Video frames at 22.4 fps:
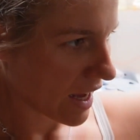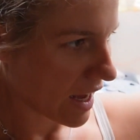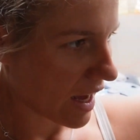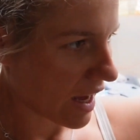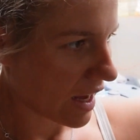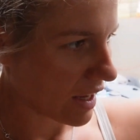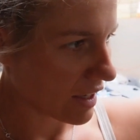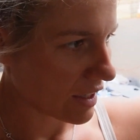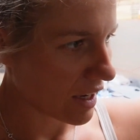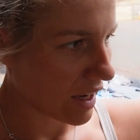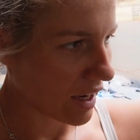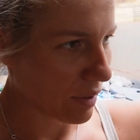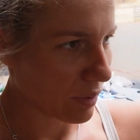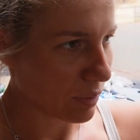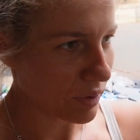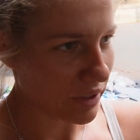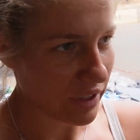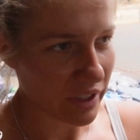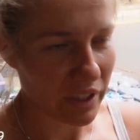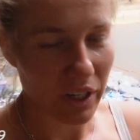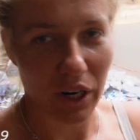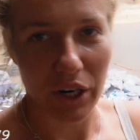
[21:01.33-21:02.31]
And yeah, we'll
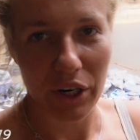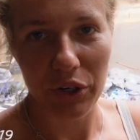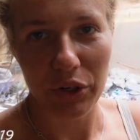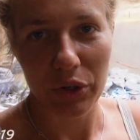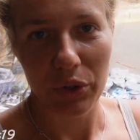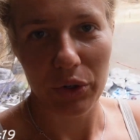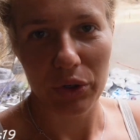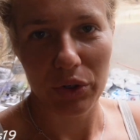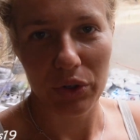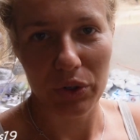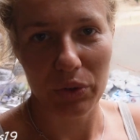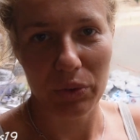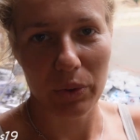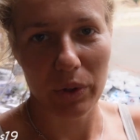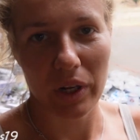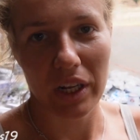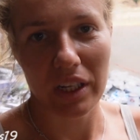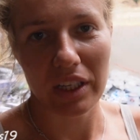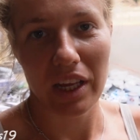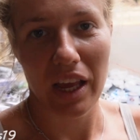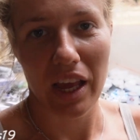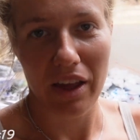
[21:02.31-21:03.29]
start to
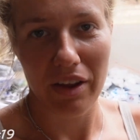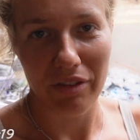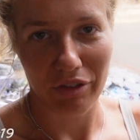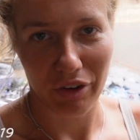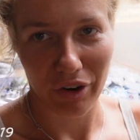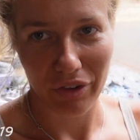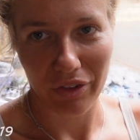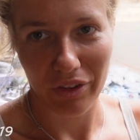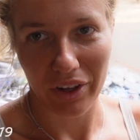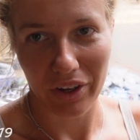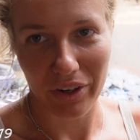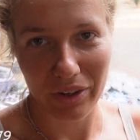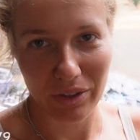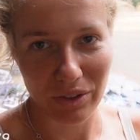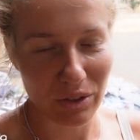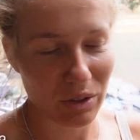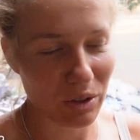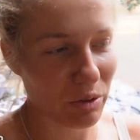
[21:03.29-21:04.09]
weld everything onto